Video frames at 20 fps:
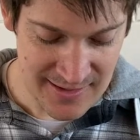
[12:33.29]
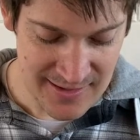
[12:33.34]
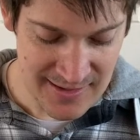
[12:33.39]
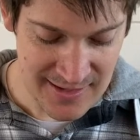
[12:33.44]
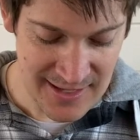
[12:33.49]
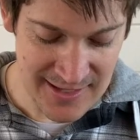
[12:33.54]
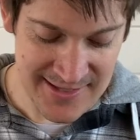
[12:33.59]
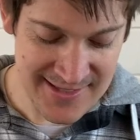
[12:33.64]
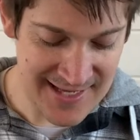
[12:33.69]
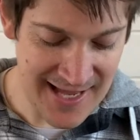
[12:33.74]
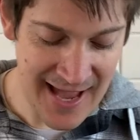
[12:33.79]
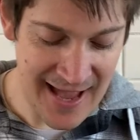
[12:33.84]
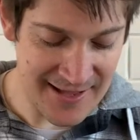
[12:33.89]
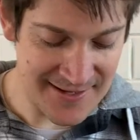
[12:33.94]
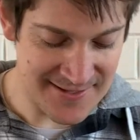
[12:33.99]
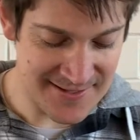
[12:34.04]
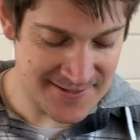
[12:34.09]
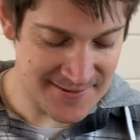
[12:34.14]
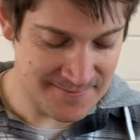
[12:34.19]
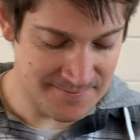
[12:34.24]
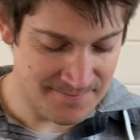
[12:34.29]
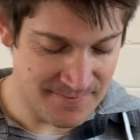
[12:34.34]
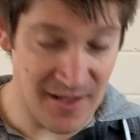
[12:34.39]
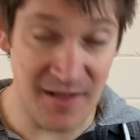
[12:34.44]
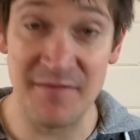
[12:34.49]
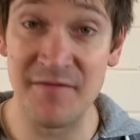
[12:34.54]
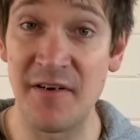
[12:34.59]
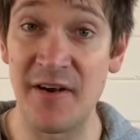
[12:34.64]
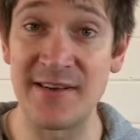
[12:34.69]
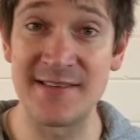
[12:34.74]
it says
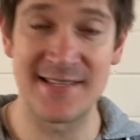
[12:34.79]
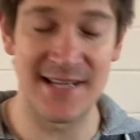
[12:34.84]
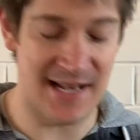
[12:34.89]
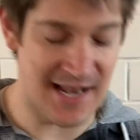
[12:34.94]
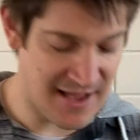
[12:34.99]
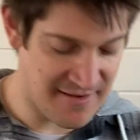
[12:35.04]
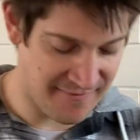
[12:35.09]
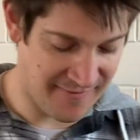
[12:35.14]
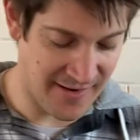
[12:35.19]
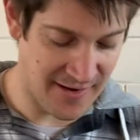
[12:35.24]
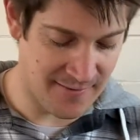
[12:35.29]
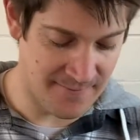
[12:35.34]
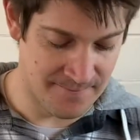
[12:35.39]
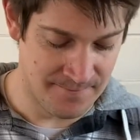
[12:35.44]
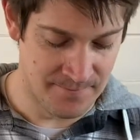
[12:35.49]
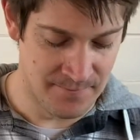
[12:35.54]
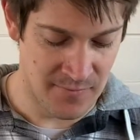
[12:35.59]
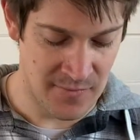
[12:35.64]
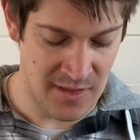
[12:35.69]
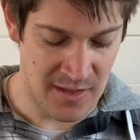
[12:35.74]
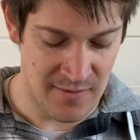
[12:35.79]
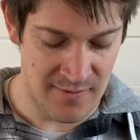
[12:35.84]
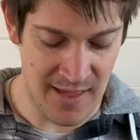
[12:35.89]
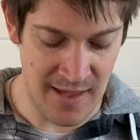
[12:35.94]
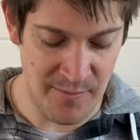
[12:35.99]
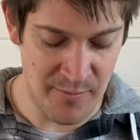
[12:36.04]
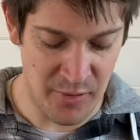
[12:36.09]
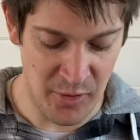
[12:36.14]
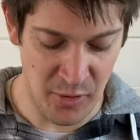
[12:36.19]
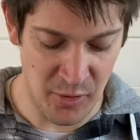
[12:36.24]
in verse 11 they
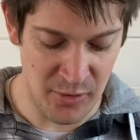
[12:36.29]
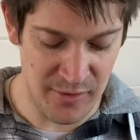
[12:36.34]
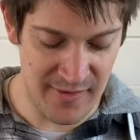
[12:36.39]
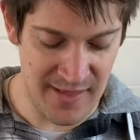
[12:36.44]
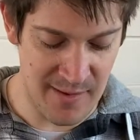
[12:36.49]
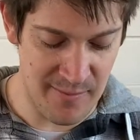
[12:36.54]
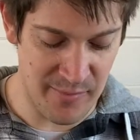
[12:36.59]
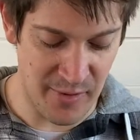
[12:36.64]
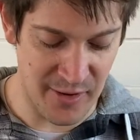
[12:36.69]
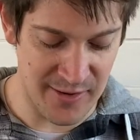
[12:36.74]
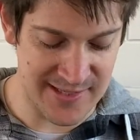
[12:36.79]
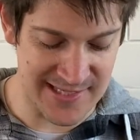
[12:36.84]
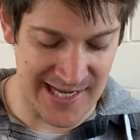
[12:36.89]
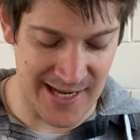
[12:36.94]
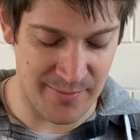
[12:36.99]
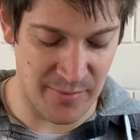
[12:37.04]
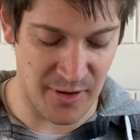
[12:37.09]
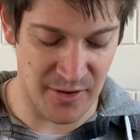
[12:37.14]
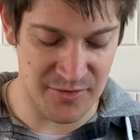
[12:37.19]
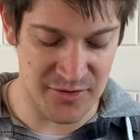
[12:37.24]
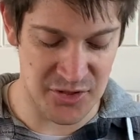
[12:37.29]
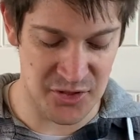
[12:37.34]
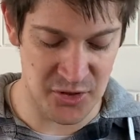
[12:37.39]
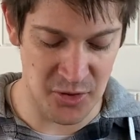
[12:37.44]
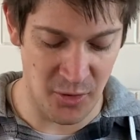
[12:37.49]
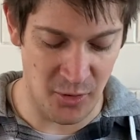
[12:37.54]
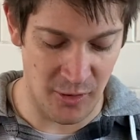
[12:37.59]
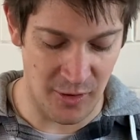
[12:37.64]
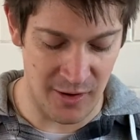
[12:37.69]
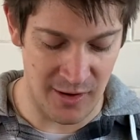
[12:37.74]
pulled their boats up on
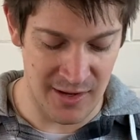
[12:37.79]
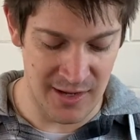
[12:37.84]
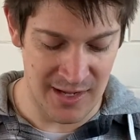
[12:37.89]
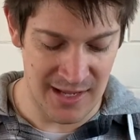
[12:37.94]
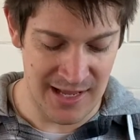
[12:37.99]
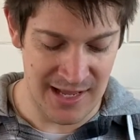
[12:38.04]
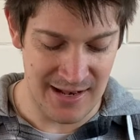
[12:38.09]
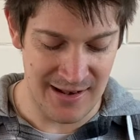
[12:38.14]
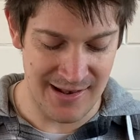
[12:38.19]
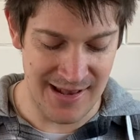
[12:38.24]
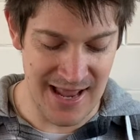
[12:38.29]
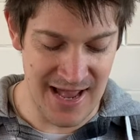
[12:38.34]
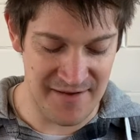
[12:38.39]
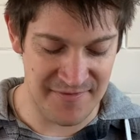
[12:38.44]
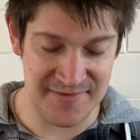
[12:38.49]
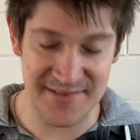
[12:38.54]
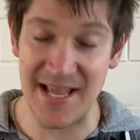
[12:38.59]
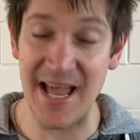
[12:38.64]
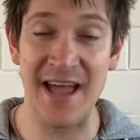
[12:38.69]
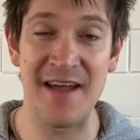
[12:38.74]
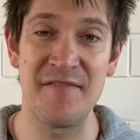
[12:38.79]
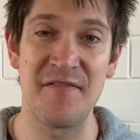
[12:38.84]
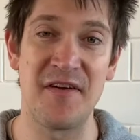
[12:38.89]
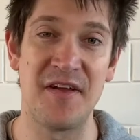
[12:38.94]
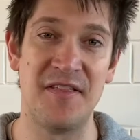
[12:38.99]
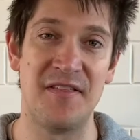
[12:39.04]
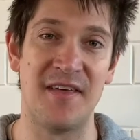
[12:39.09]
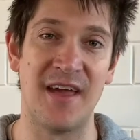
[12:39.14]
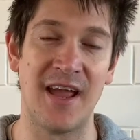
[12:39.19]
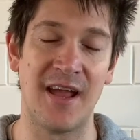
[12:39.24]
shore, left
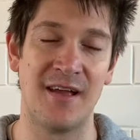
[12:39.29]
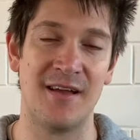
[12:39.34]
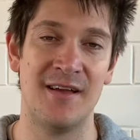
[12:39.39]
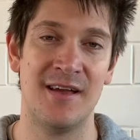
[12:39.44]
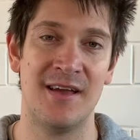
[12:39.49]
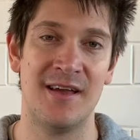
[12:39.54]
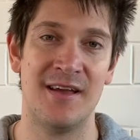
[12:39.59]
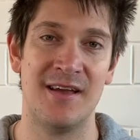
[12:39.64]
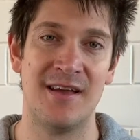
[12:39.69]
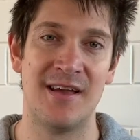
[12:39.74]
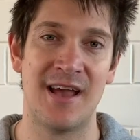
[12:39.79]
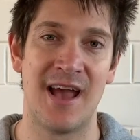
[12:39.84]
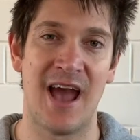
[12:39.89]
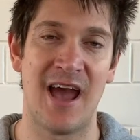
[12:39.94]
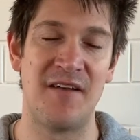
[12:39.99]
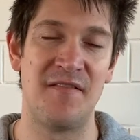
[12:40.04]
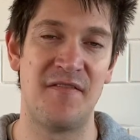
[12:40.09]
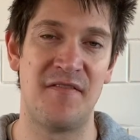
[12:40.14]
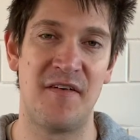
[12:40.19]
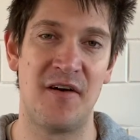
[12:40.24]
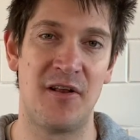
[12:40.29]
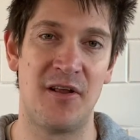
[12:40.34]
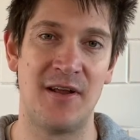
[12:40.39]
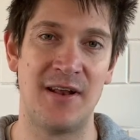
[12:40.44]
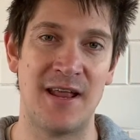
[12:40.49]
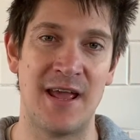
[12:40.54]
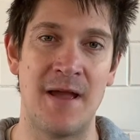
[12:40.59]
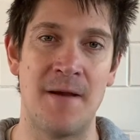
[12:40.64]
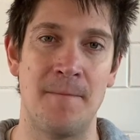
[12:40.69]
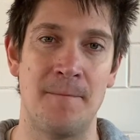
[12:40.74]
everything, and followed
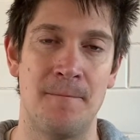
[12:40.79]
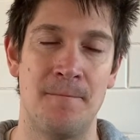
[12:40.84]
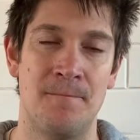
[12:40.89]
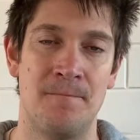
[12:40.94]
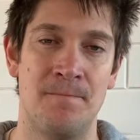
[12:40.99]
him.